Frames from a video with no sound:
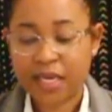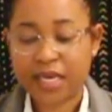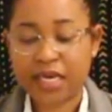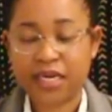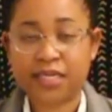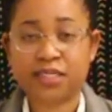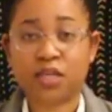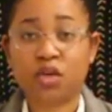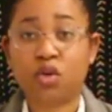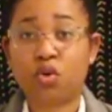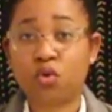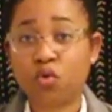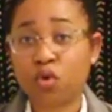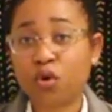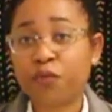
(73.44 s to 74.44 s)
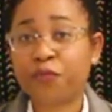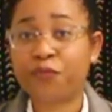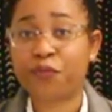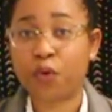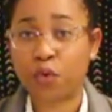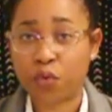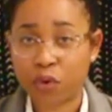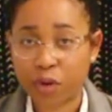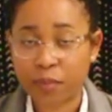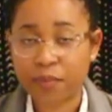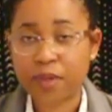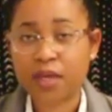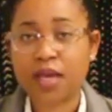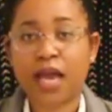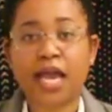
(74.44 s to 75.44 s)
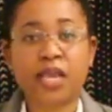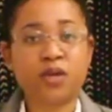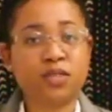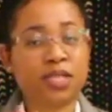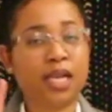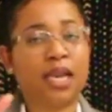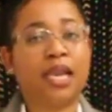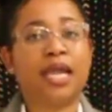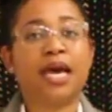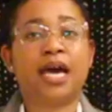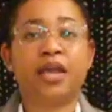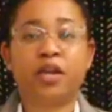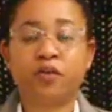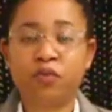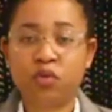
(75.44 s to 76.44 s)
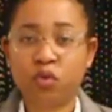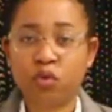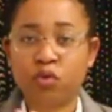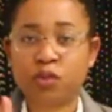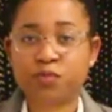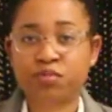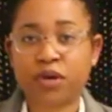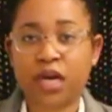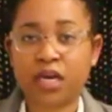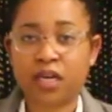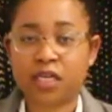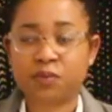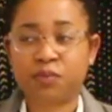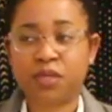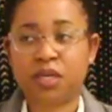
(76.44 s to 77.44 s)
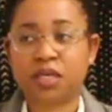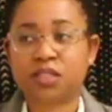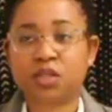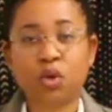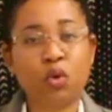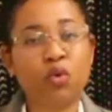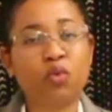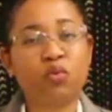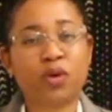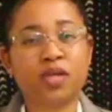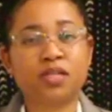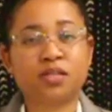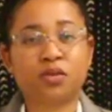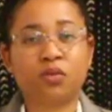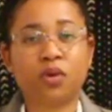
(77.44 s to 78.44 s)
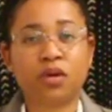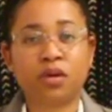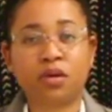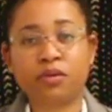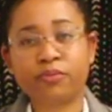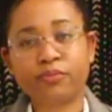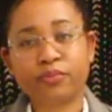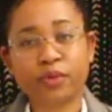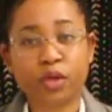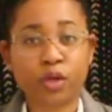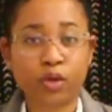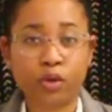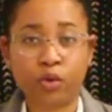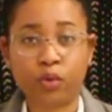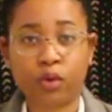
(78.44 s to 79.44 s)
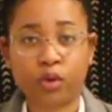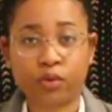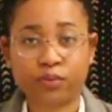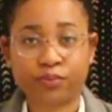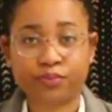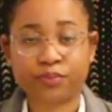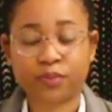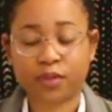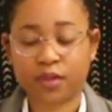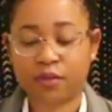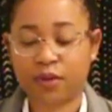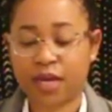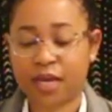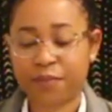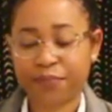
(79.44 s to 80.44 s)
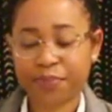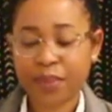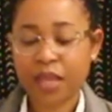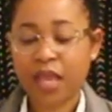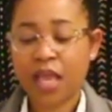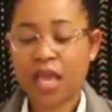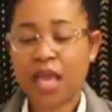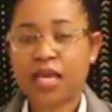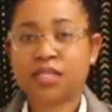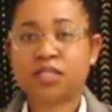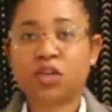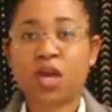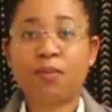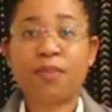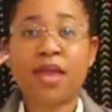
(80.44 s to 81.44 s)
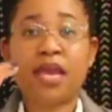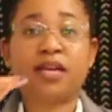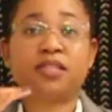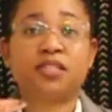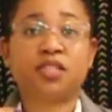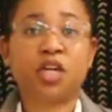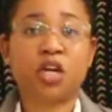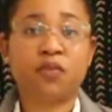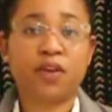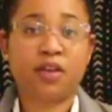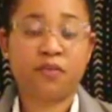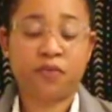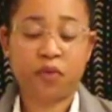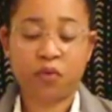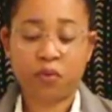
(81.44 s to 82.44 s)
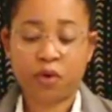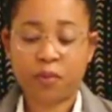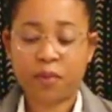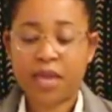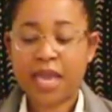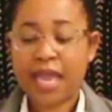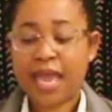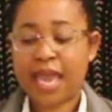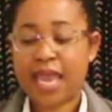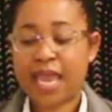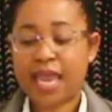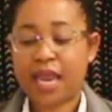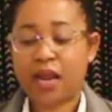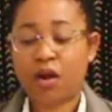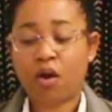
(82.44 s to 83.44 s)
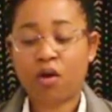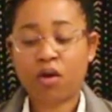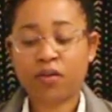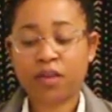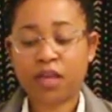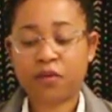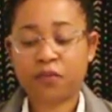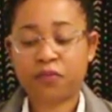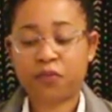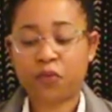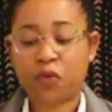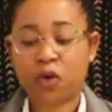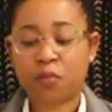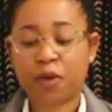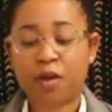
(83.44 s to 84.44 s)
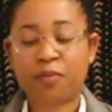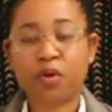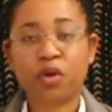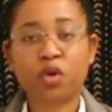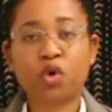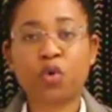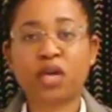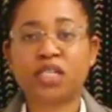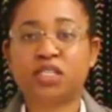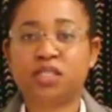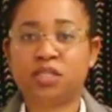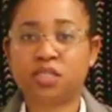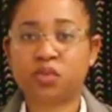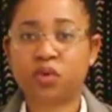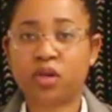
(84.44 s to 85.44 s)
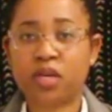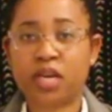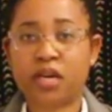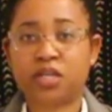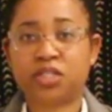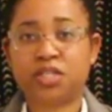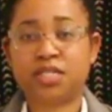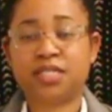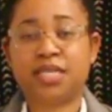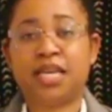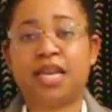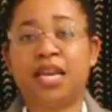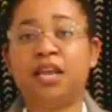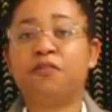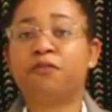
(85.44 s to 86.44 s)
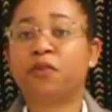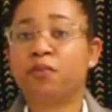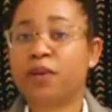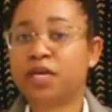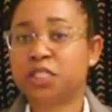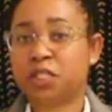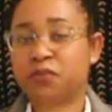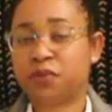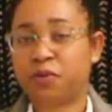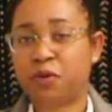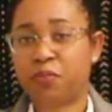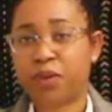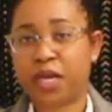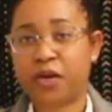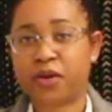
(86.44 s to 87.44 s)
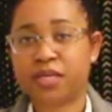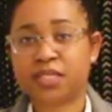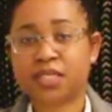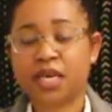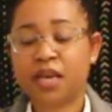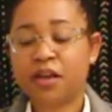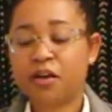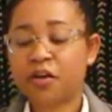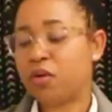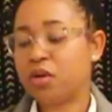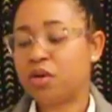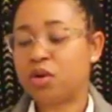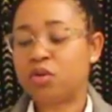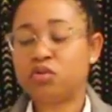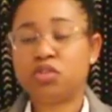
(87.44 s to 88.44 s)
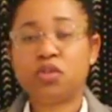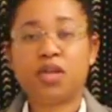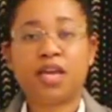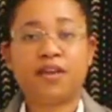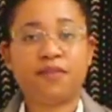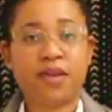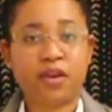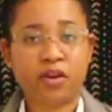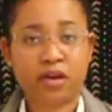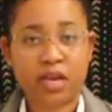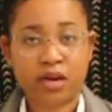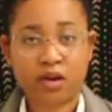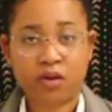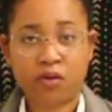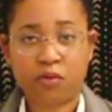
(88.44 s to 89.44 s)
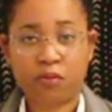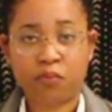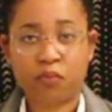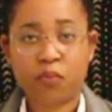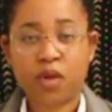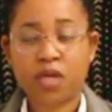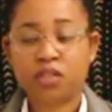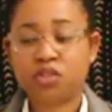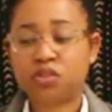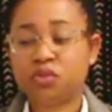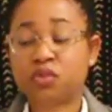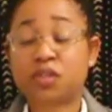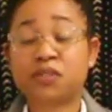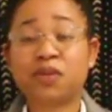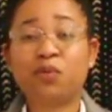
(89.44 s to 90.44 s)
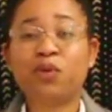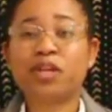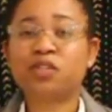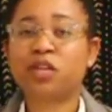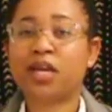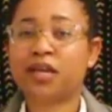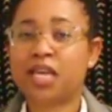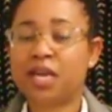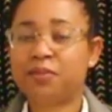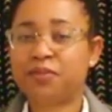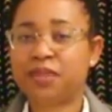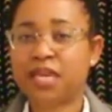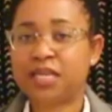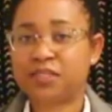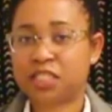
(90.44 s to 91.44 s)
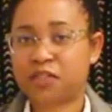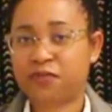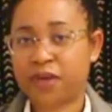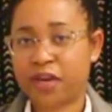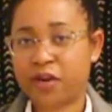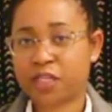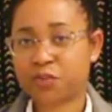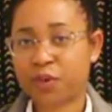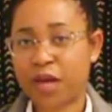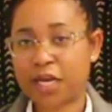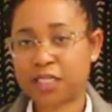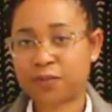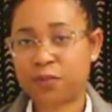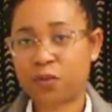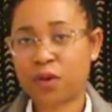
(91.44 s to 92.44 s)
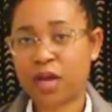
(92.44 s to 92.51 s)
It is a Google form. I use a lot of Google's products because who runs the world? Google. All right. So I made a survey form, and on that form, I put questions on there just to get information from the parents. Do you have internet at home? Because we want to try to keep things as fair as possible.